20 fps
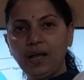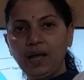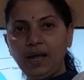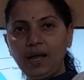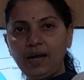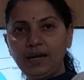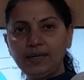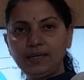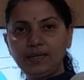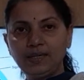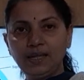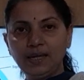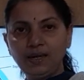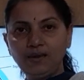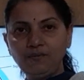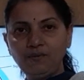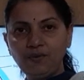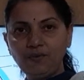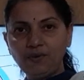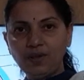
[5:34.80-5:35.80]
And then
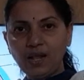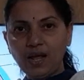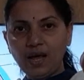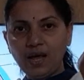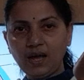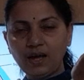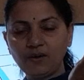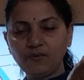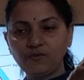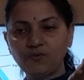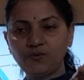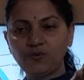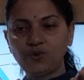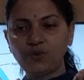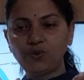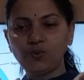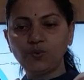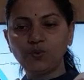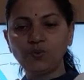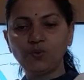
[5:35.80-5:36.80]
we will have
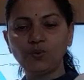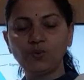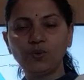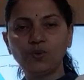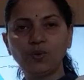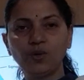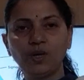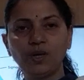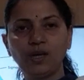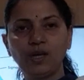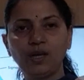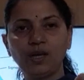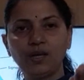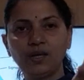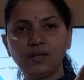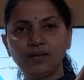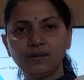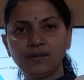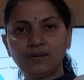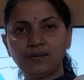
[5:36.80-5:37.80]
two
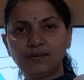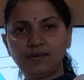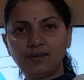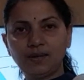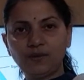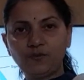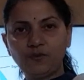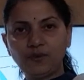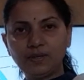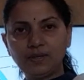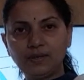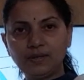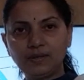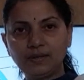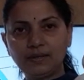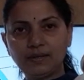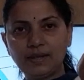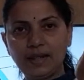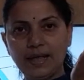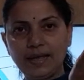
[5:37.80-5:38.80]

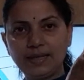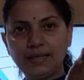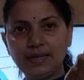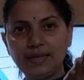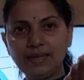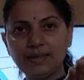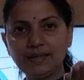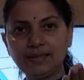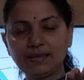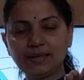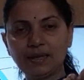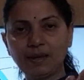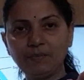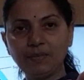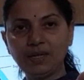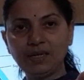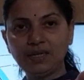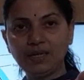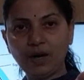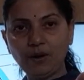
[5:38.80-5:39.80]
surfaces like this
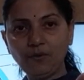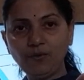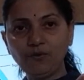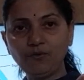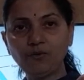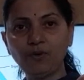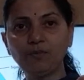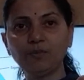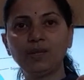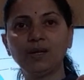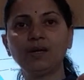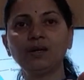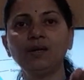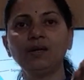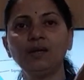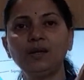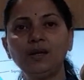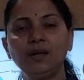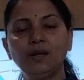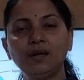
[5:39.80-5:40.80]
coming down from the
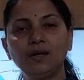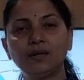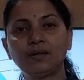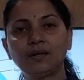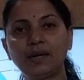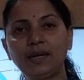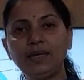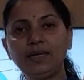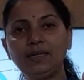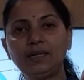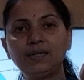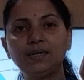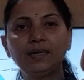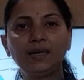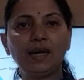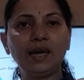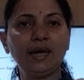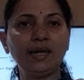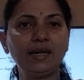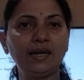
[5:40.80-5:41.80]
right
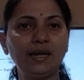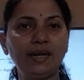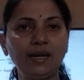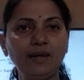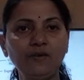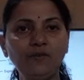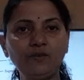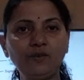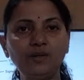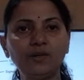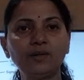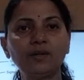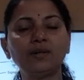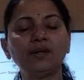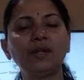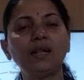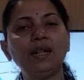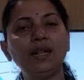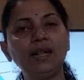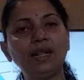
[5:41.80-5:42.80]
and left
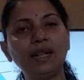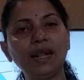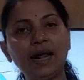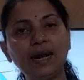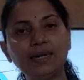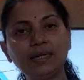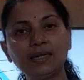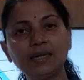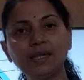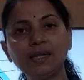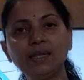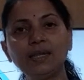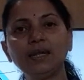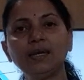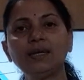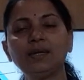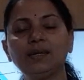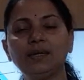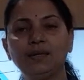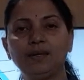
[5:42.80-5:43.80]
lateral
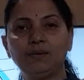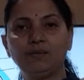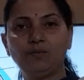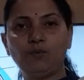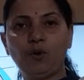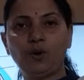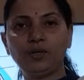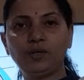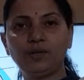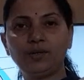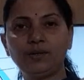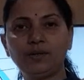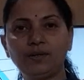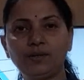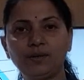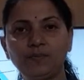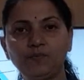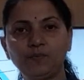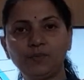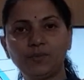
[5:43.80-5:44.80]

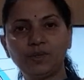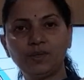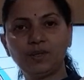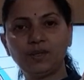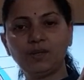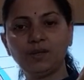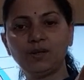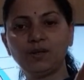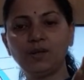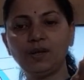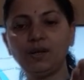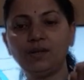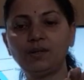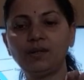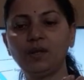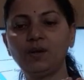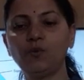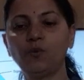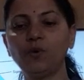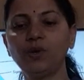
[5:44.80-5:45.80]
borders, it
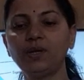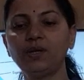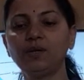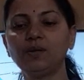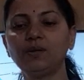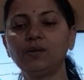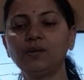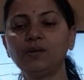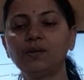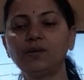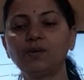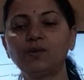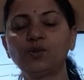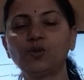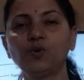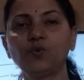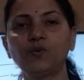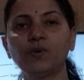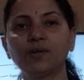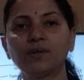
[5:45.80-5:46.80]
going
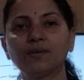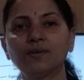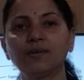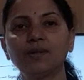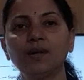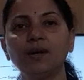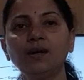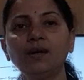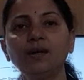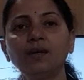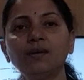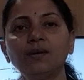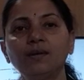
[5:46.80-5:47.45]
towards the